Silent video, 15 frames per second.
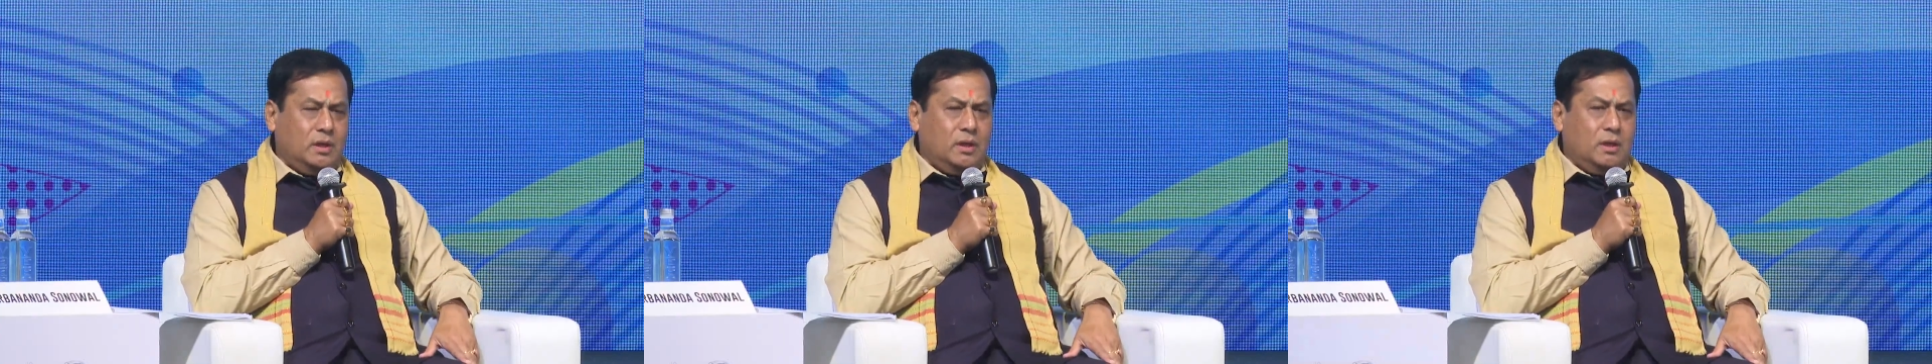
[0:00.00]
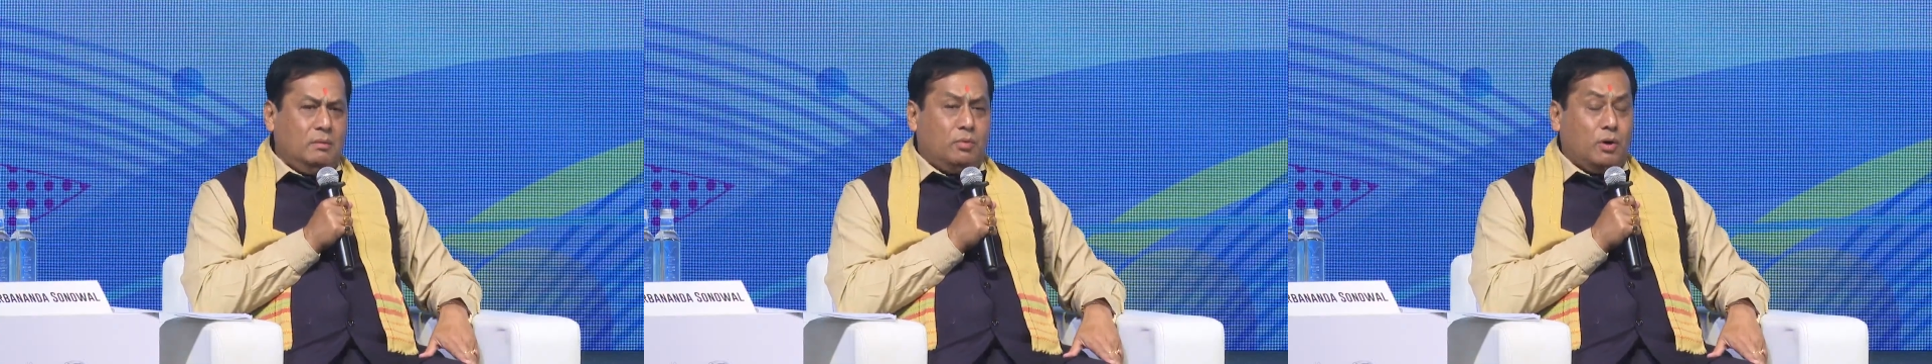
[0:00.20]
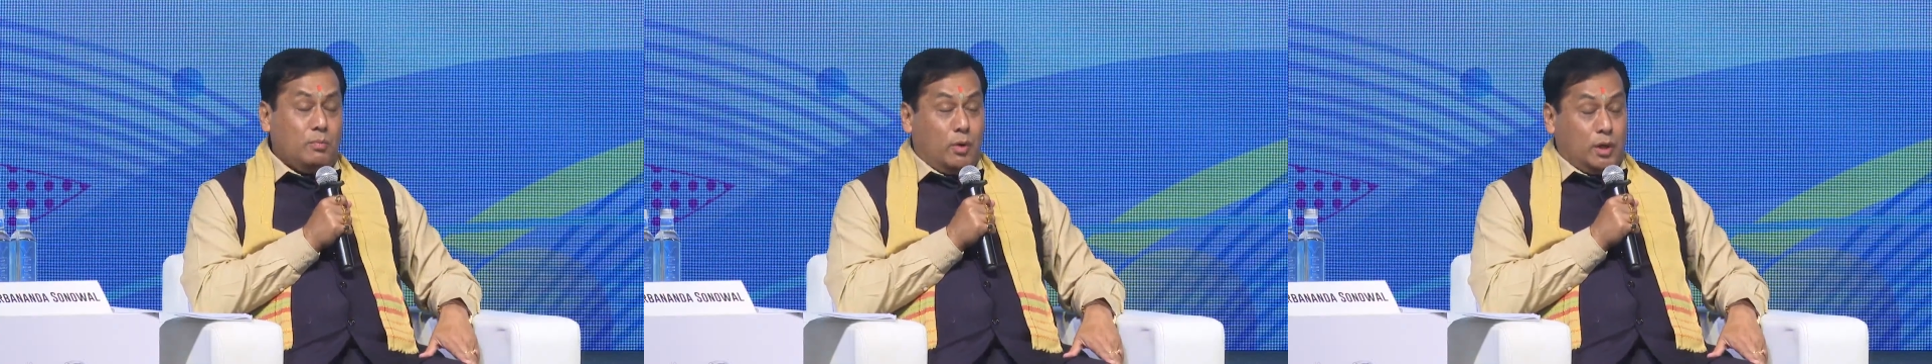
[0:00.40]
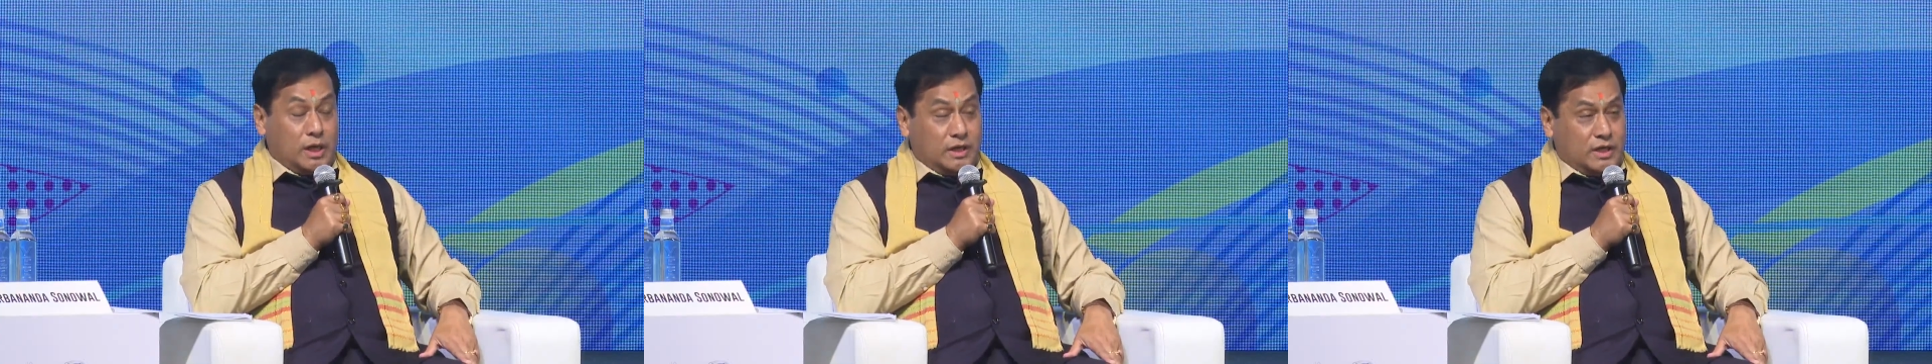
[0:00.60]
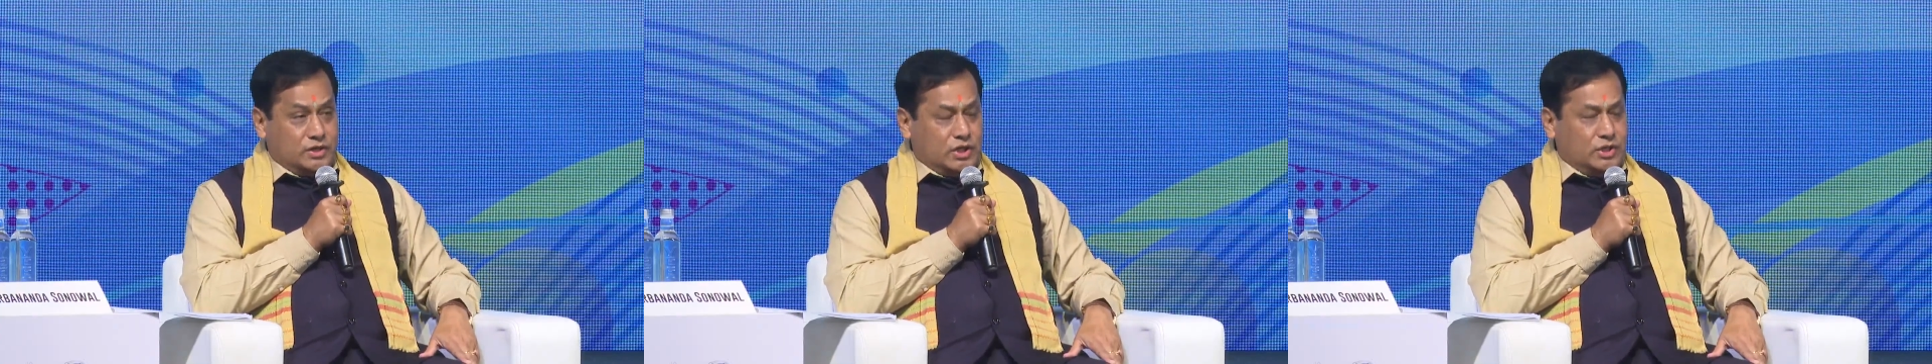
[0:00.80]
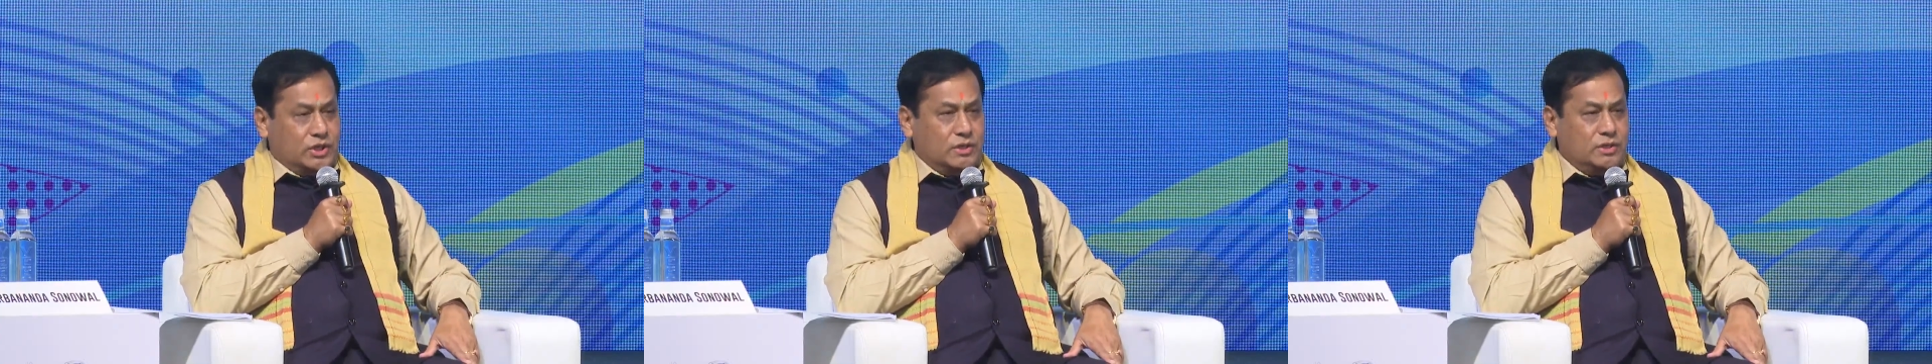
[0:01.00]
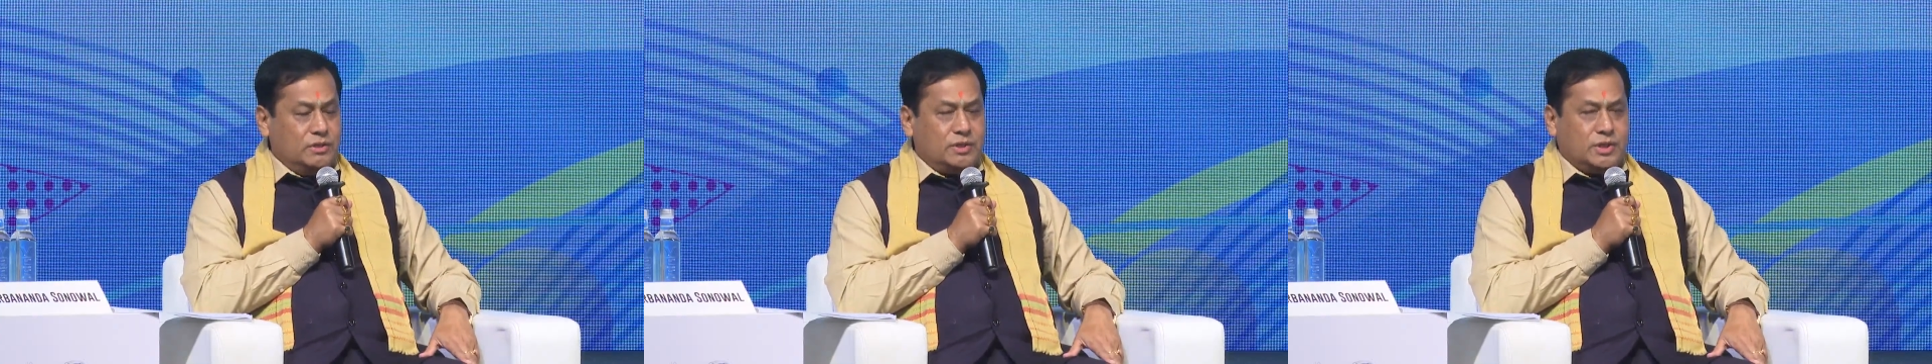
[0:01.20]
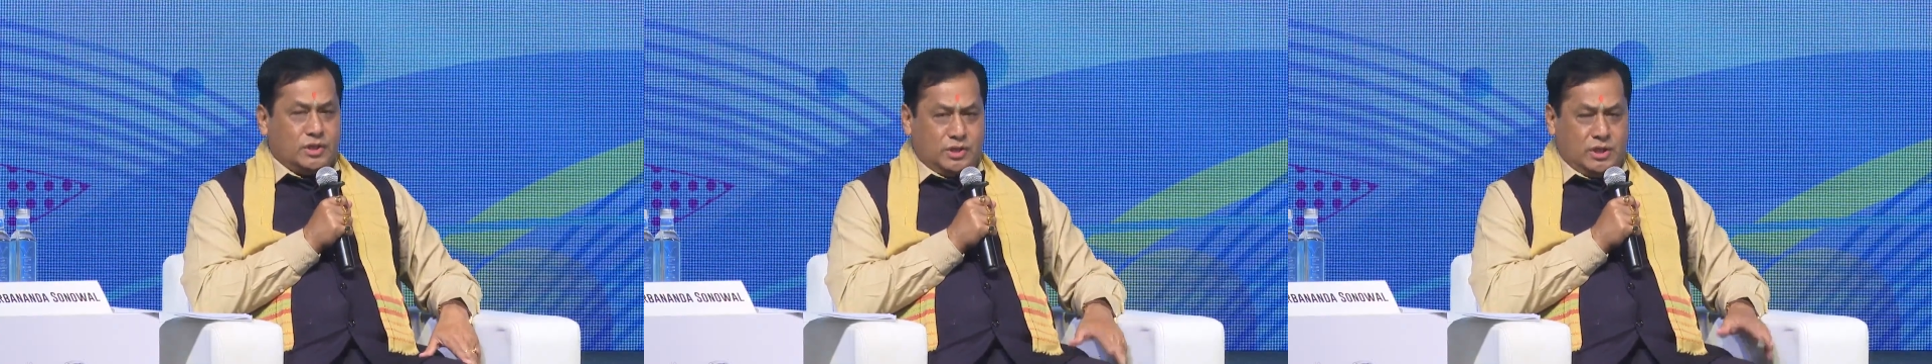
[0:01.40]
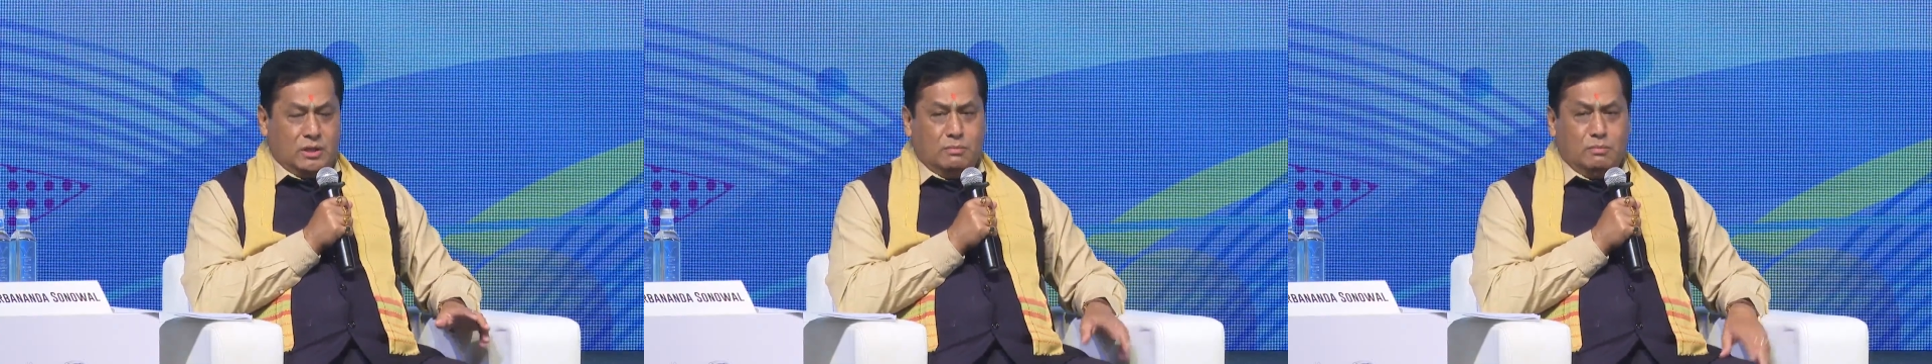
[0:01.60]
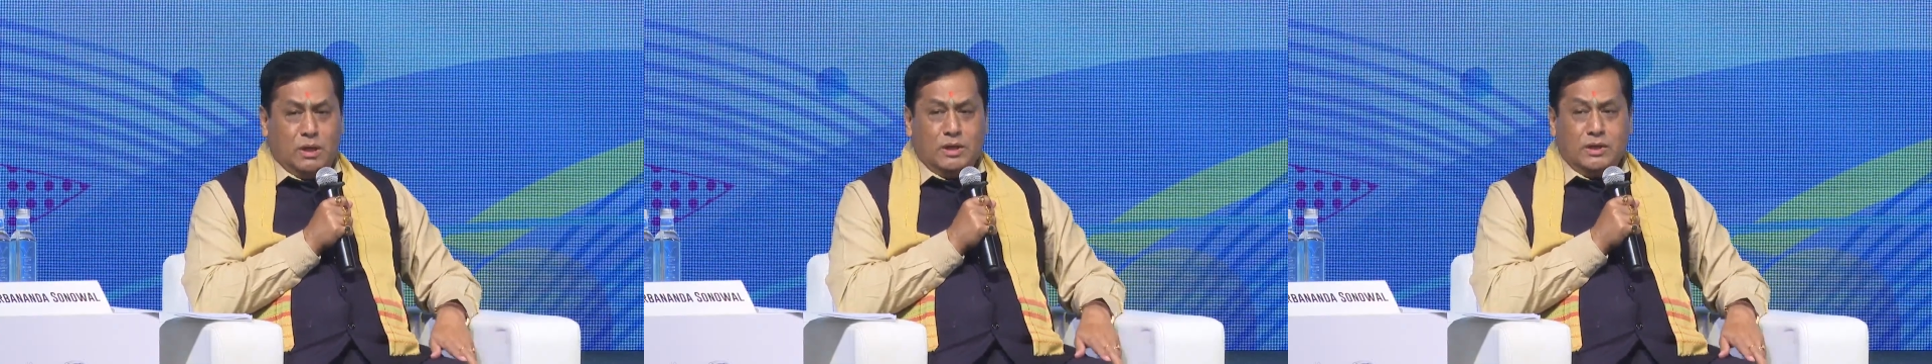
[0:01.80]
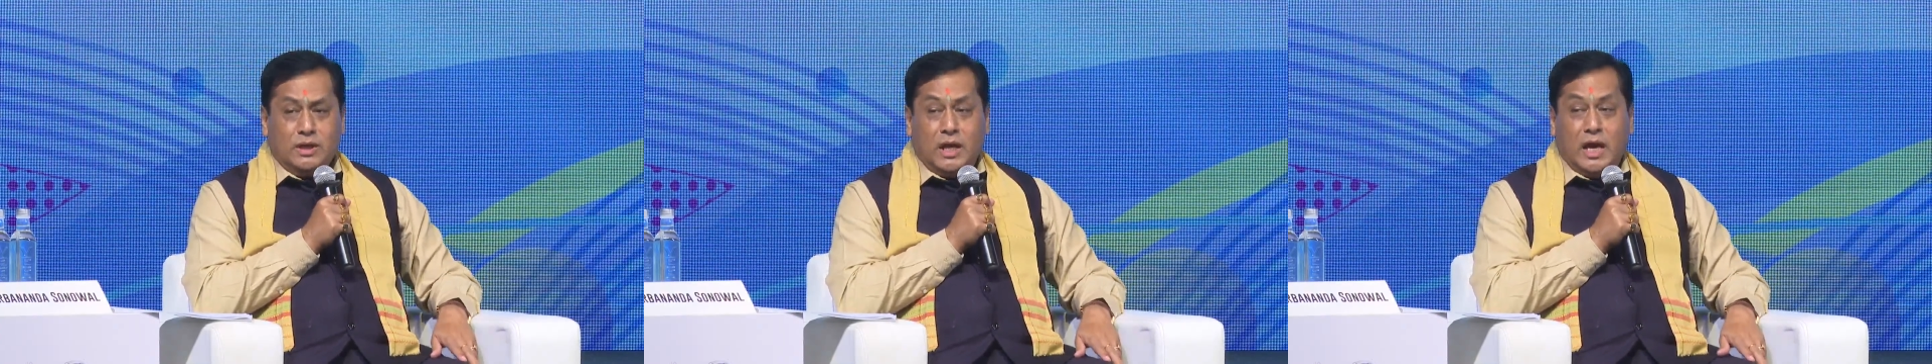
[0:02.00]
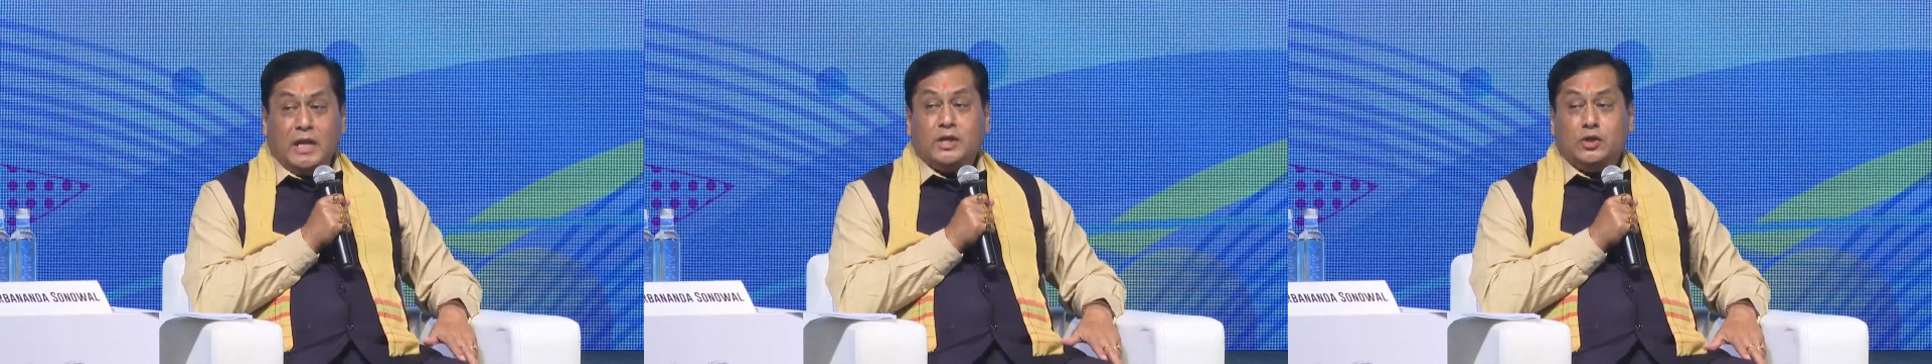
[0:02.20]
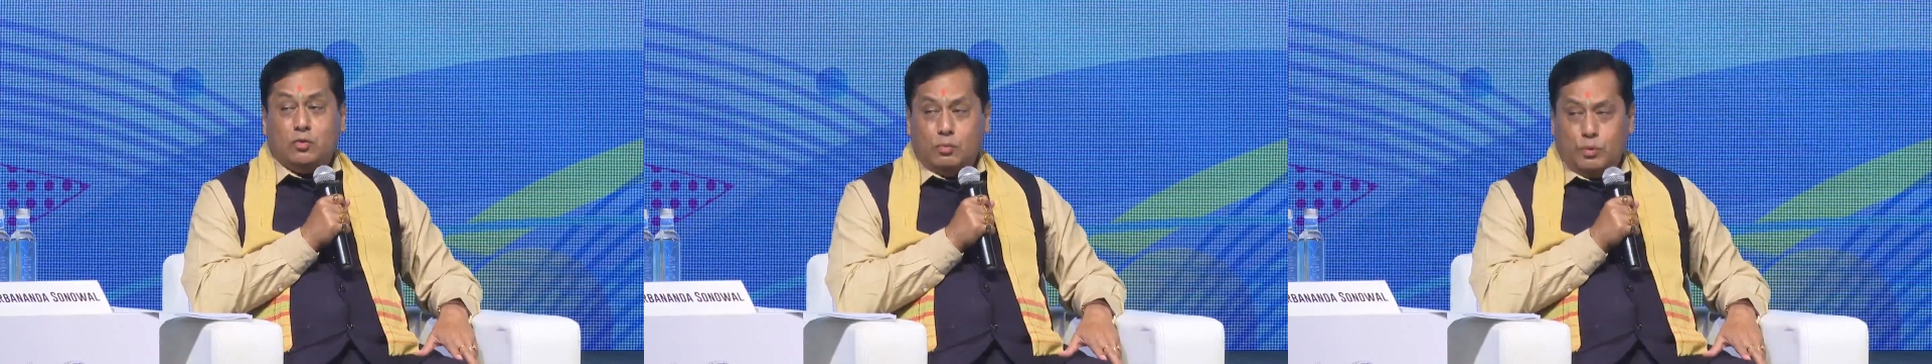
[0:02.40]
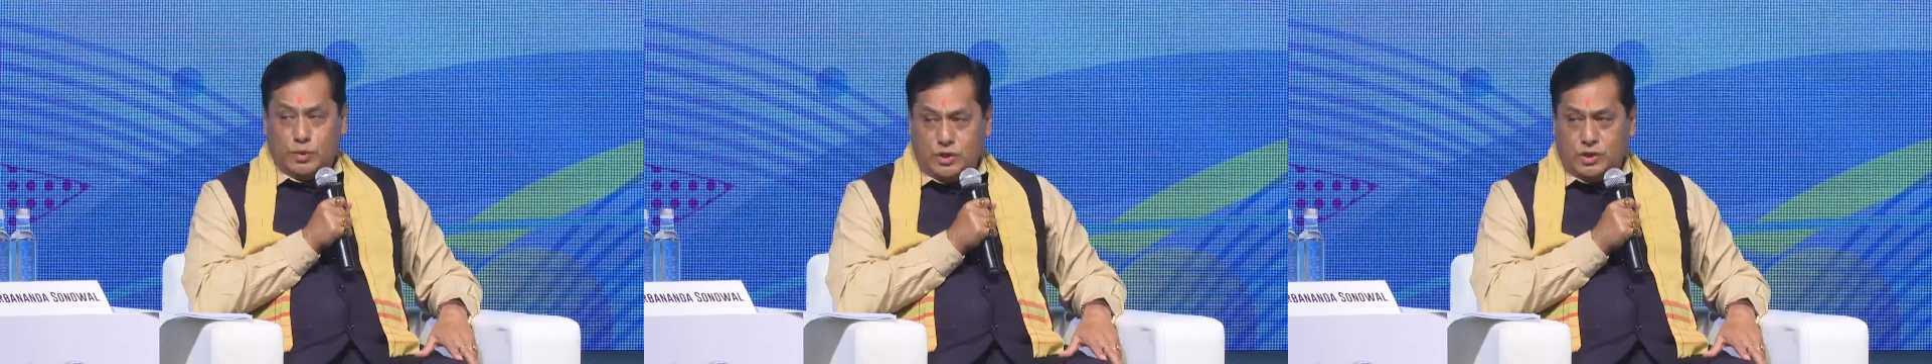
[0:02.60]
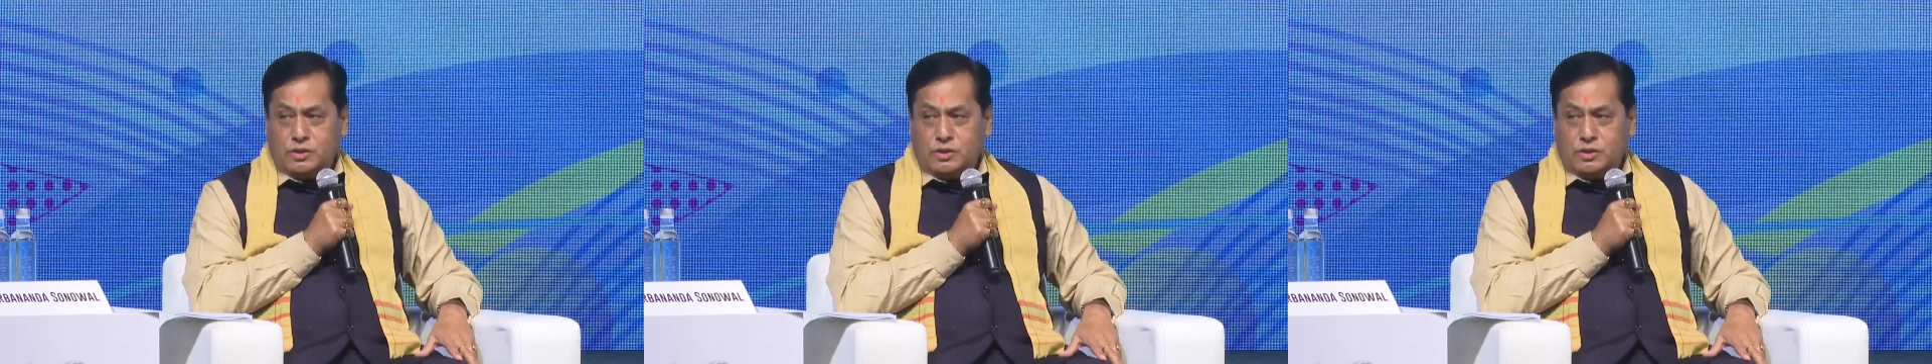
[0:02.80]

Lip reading: for modernization, sustainability, and innovation.